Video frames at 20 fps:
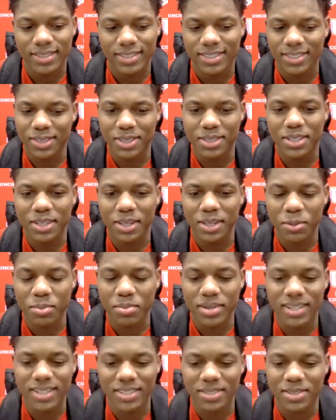Just a little
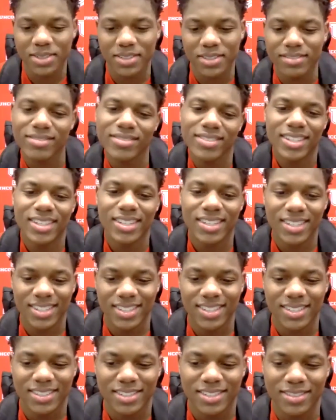bit,
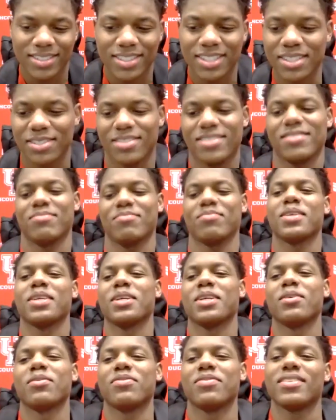just
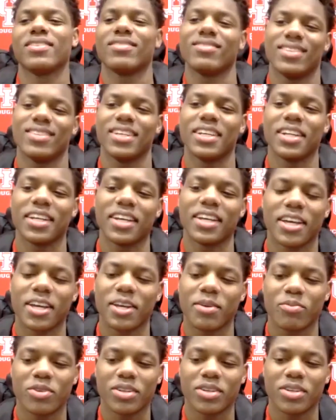get up for any game,